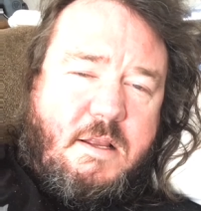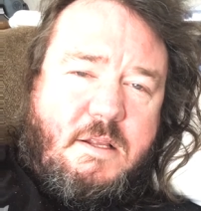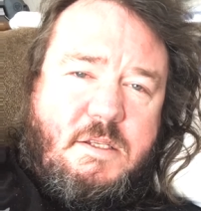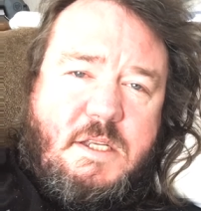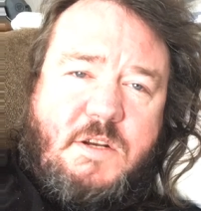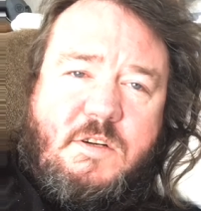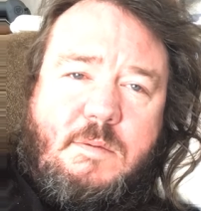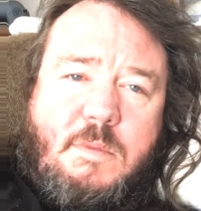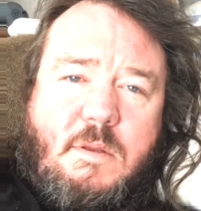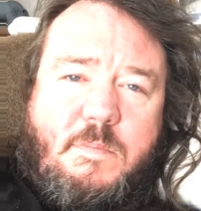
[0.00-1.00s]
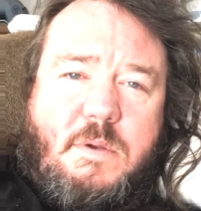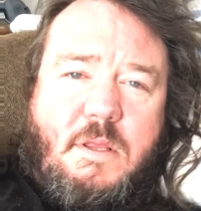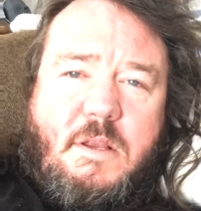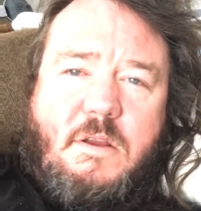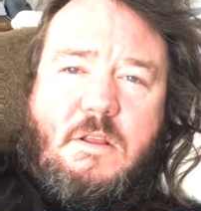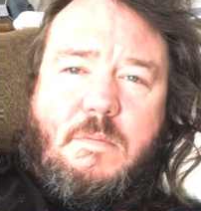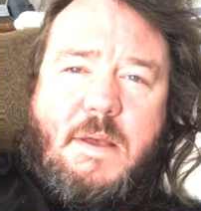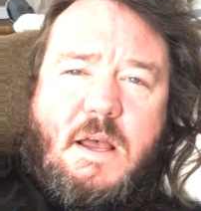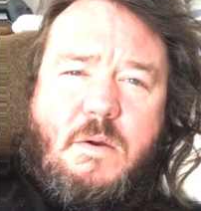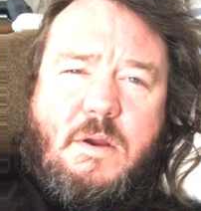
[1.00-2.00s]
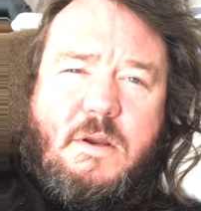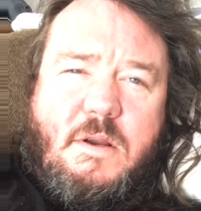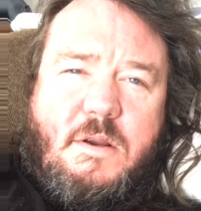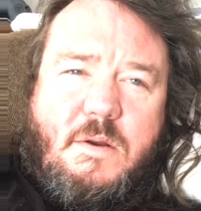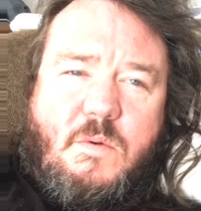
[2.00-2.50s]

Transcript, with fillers: considerable political power